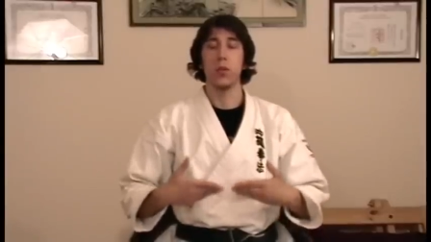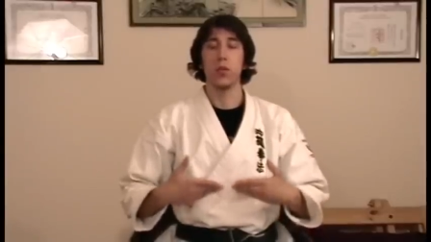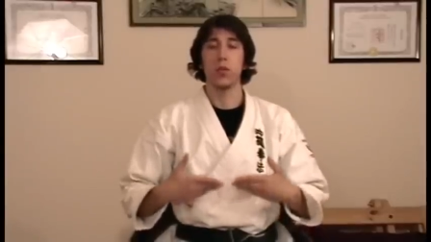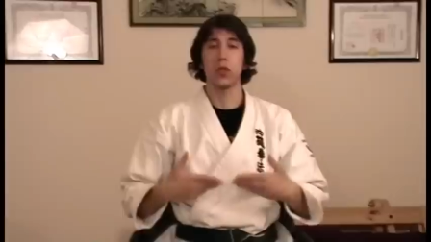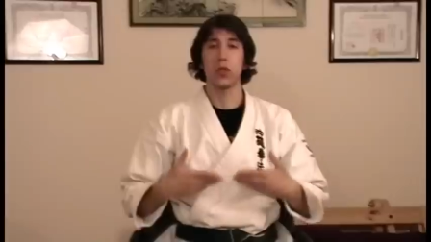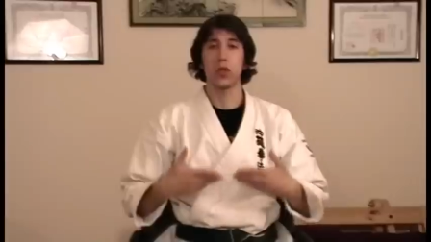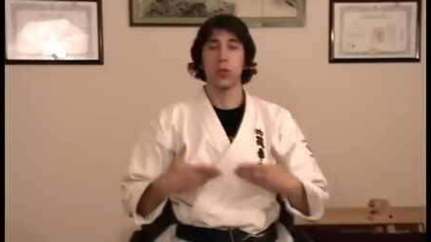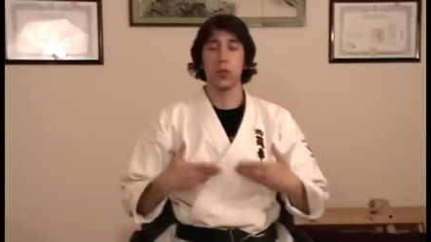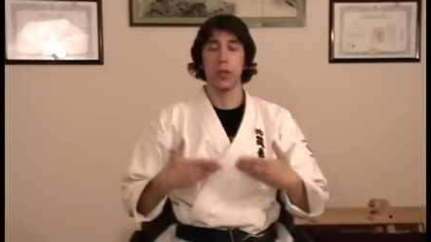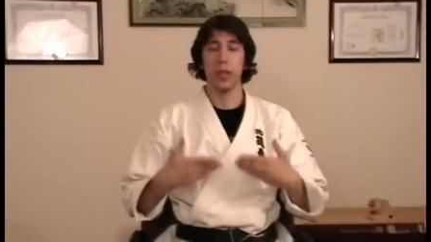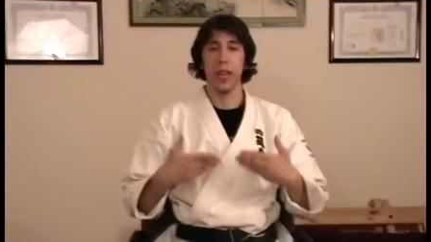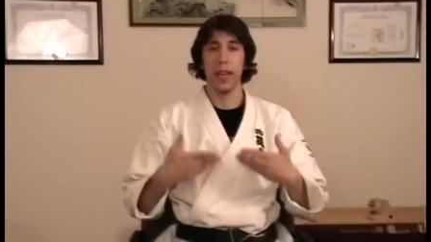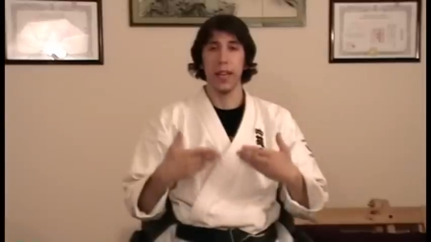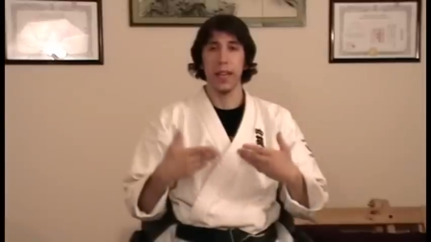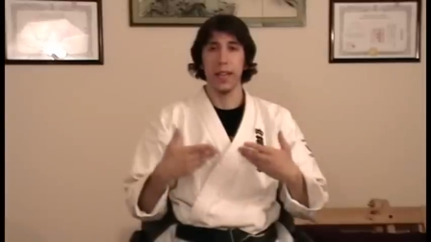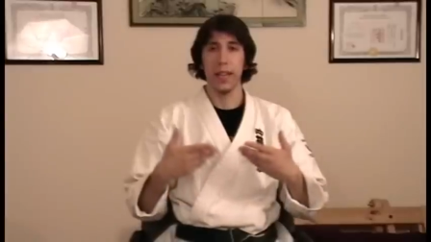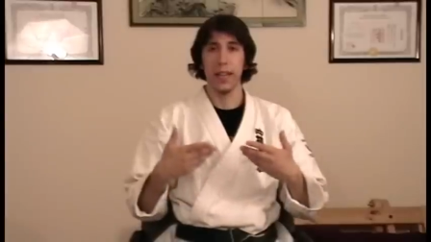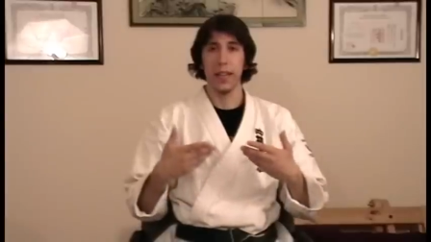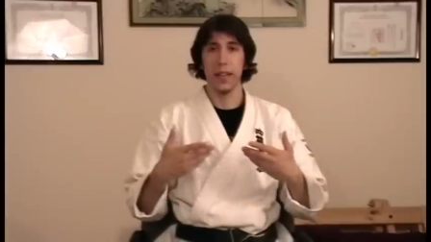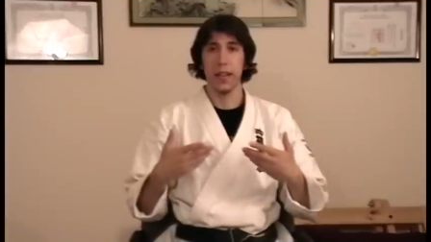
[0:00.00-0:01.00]

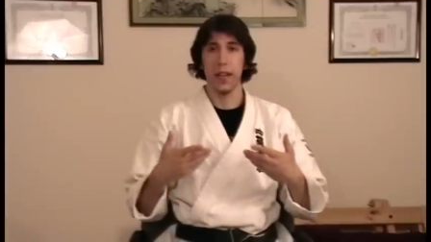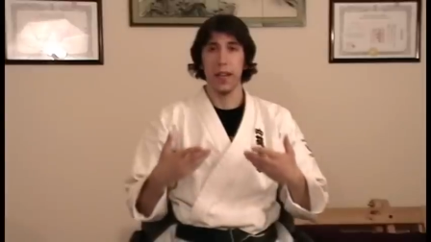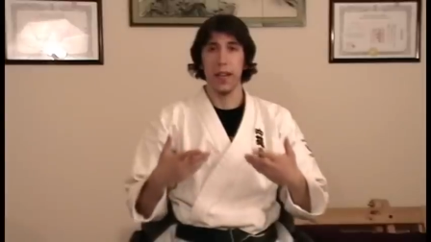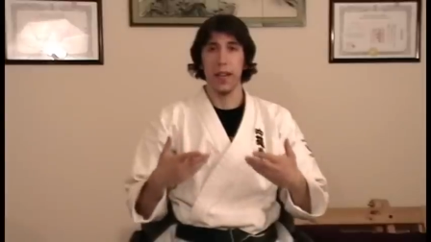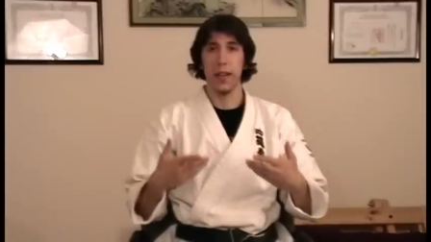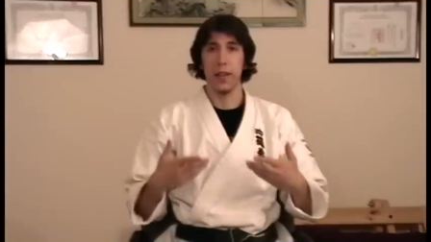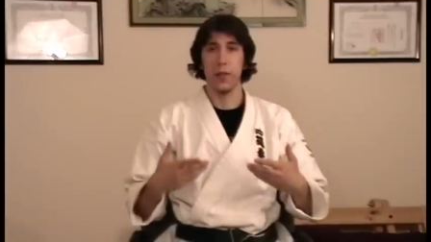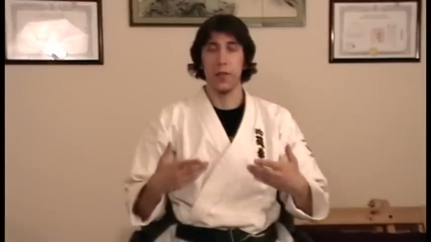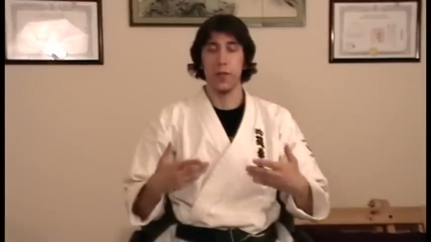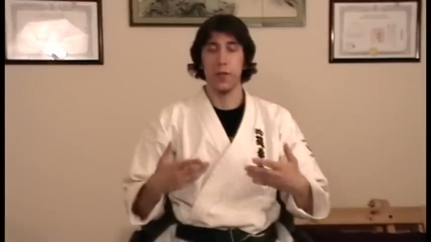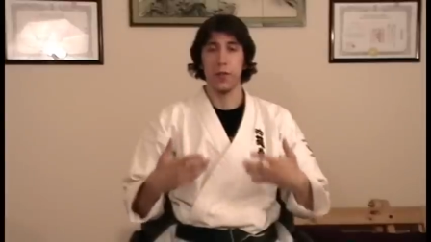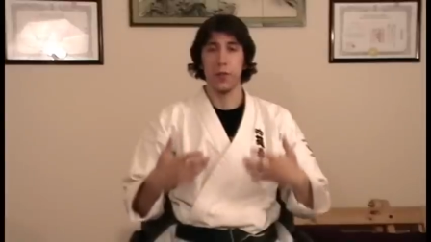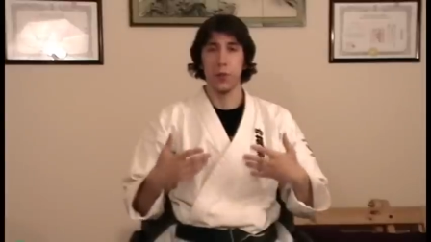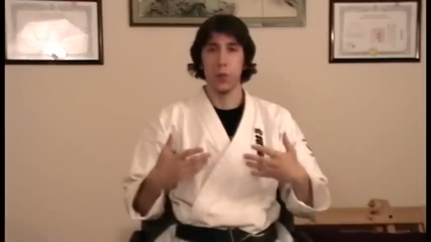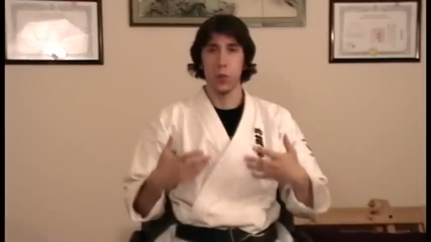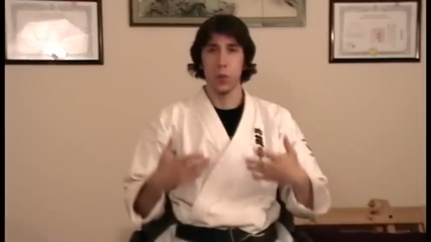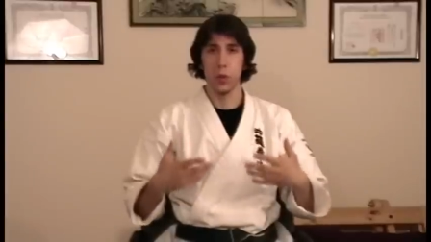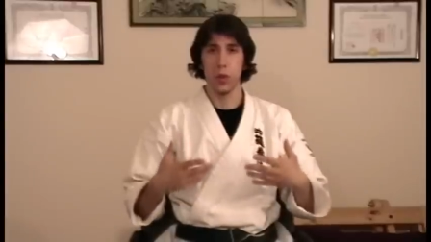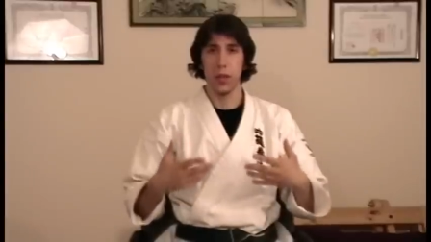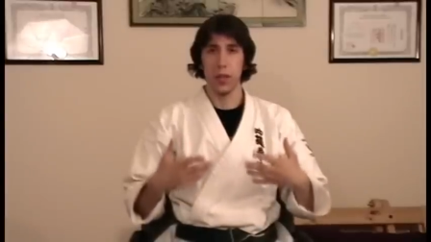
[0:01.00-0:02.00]
creating a
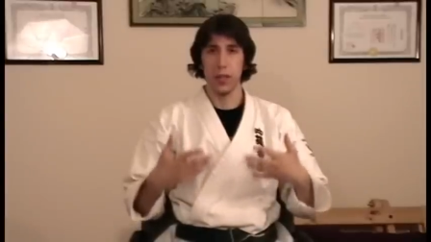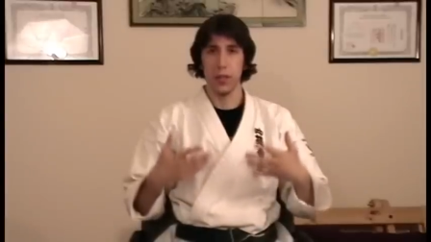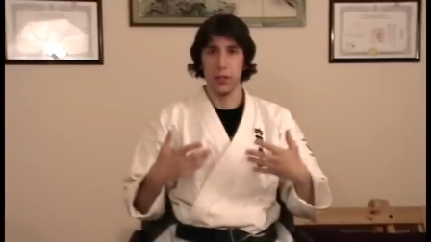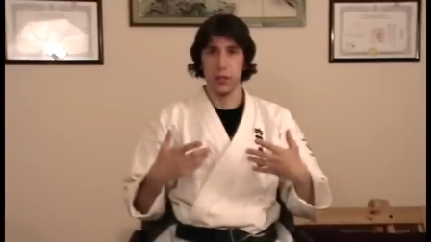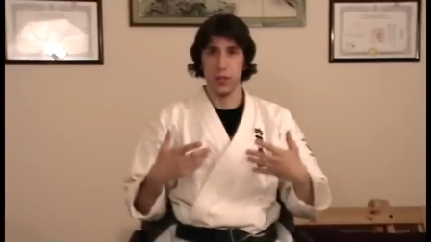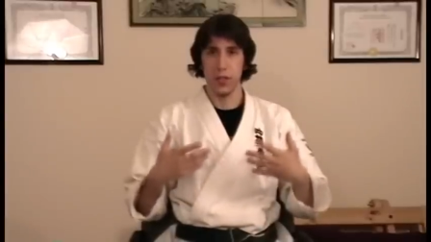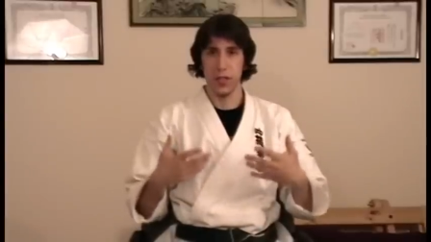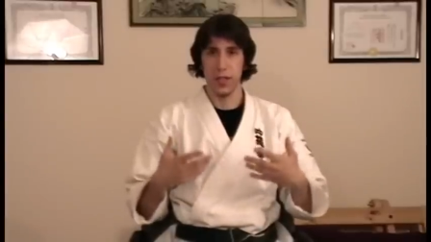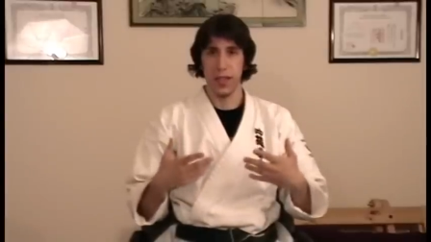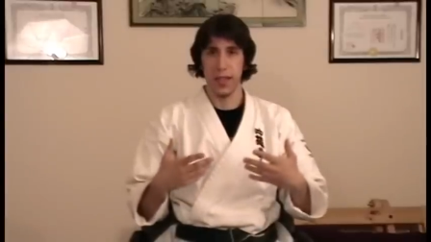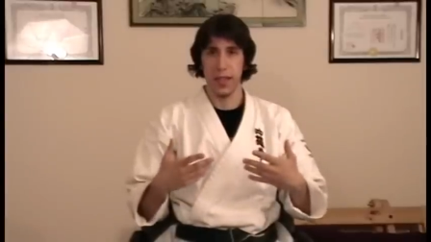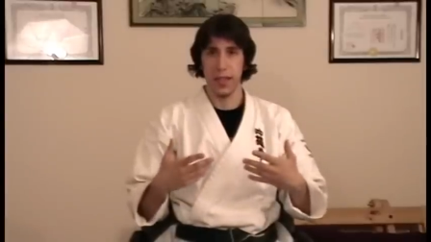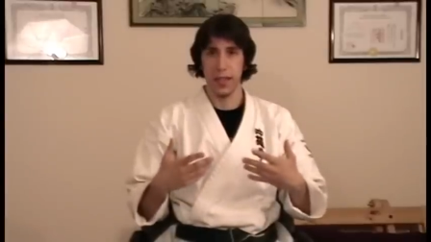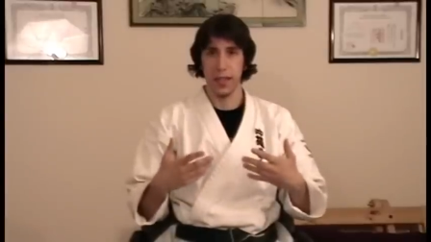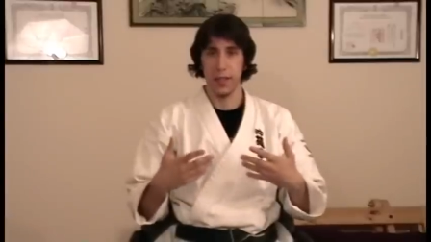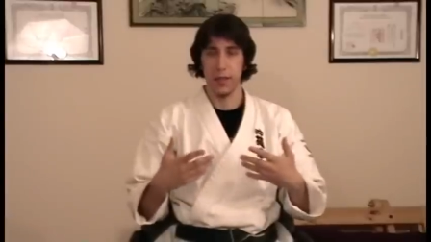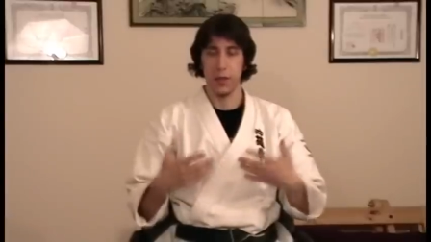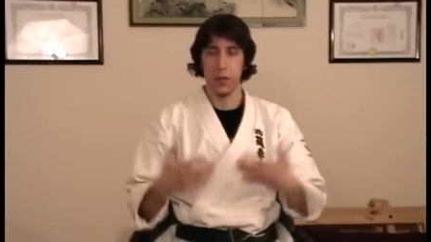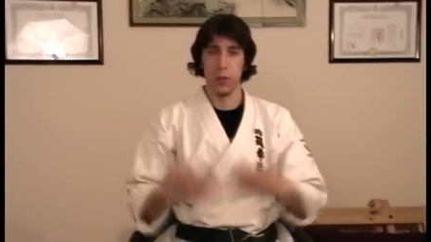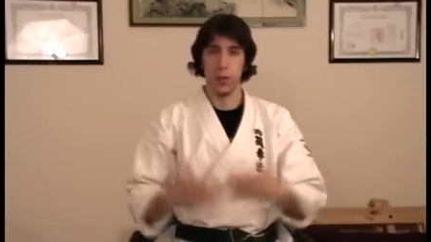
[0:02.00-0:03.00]
full understanding
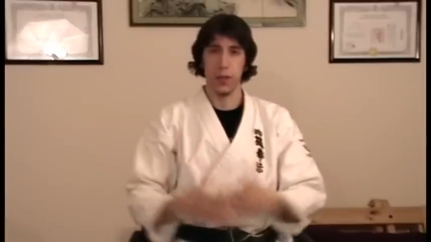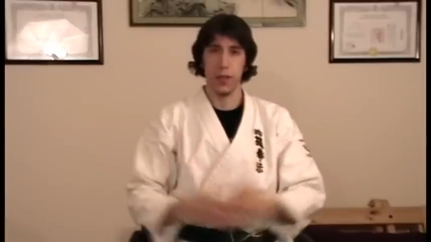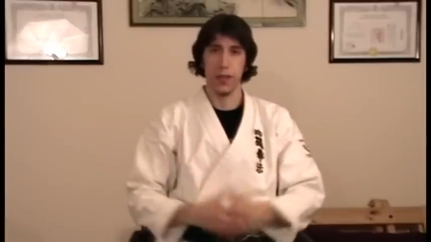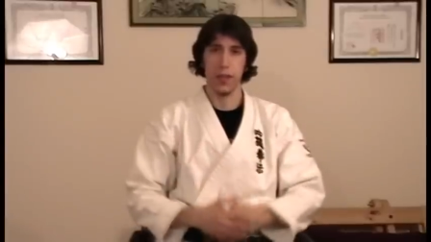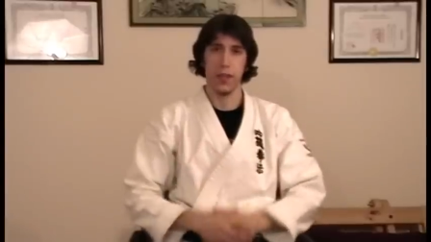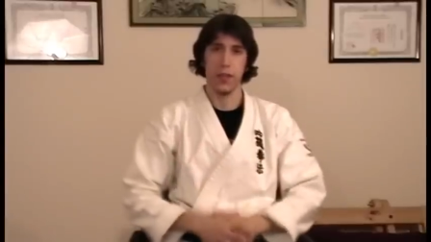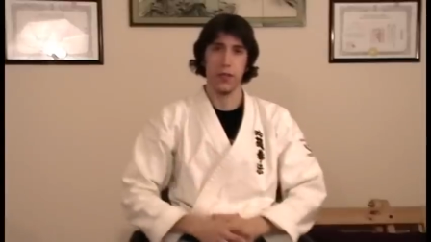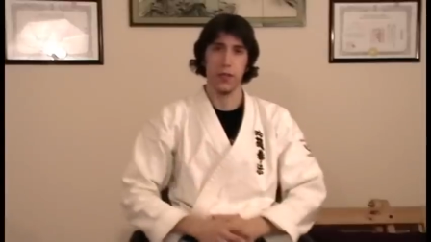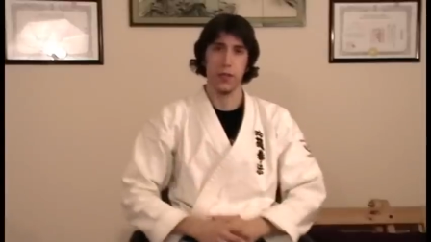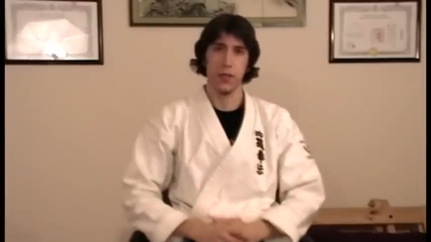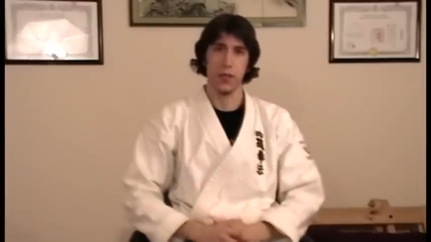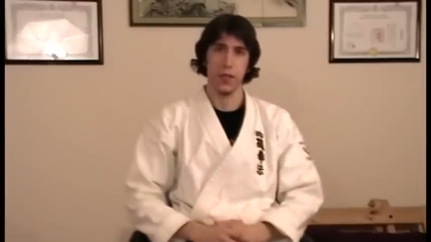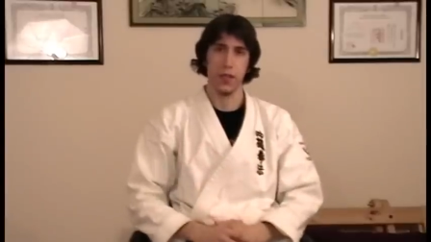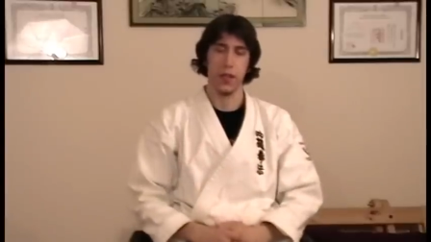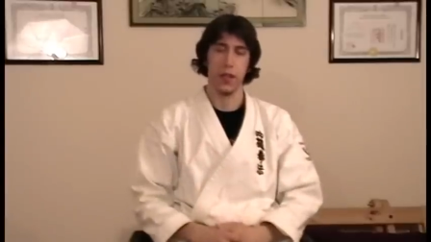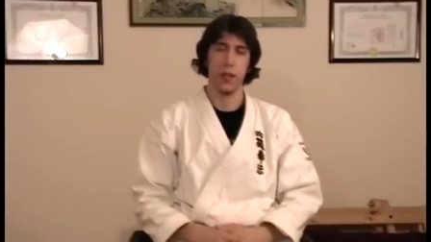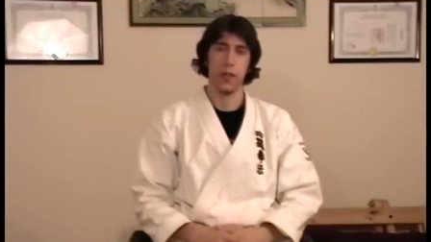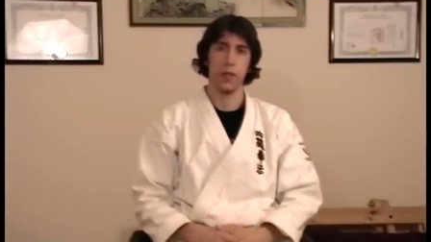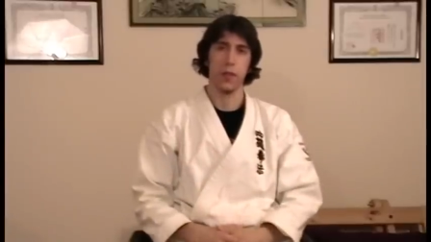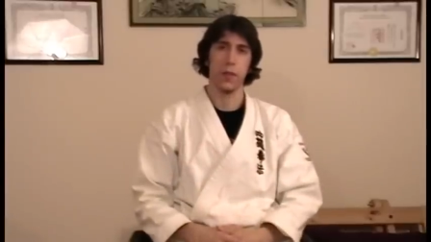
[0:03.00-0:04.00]
of it within
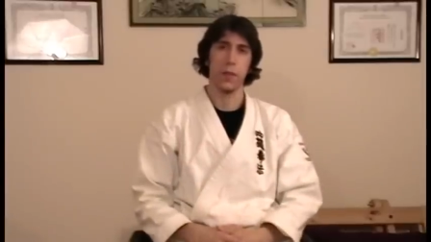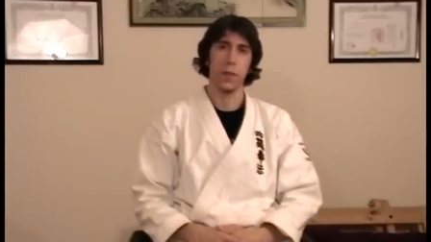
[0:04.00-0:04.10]
yourself.